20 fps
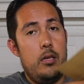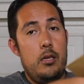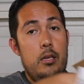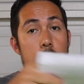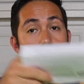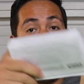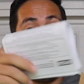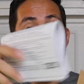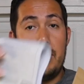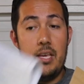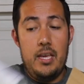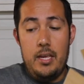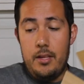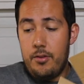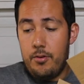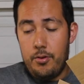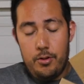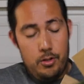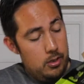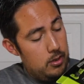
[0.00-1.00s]
and
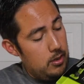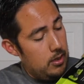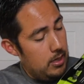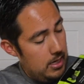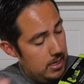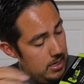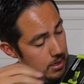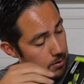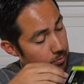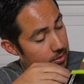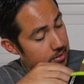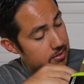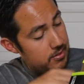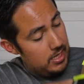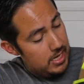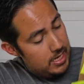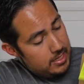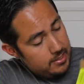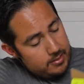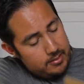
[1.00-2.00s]
manual, and what's
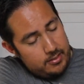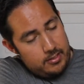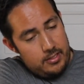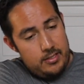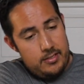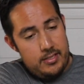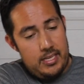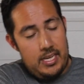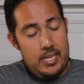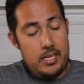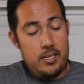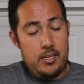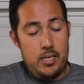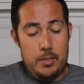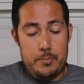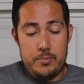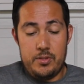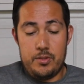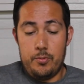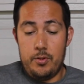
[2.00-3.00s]
nice is that it
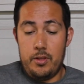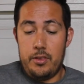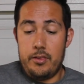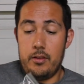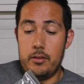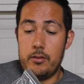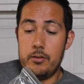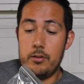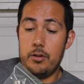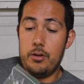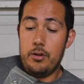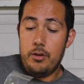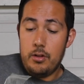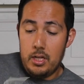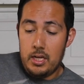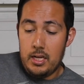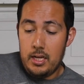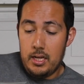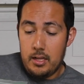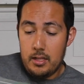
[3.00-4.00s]
comes with a
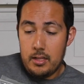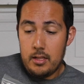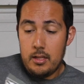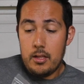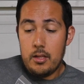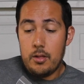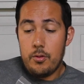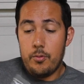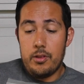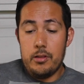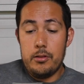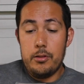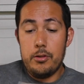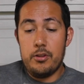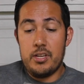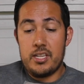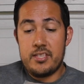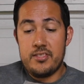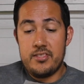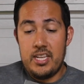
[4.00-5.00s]

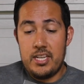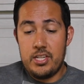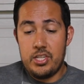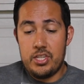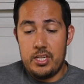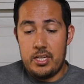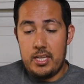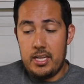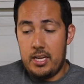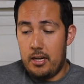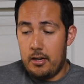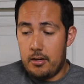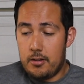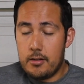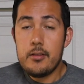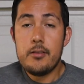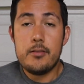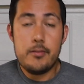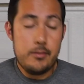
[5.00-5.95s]
little extension here.